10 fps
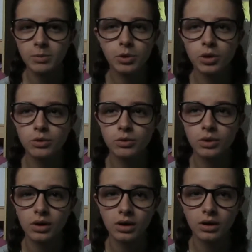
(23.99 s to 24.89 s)
who
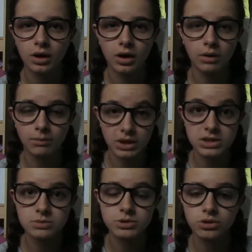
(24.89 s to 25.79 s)
are my
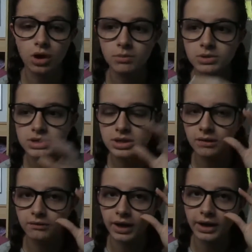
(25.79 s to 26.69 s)
subscribers
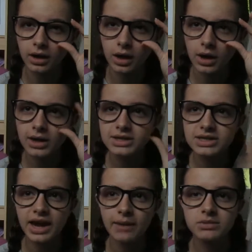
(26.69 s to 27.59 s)
have like
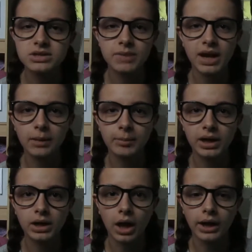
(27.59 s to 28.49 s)
DM'd me and
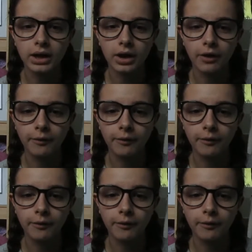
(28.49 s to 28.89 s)
been like,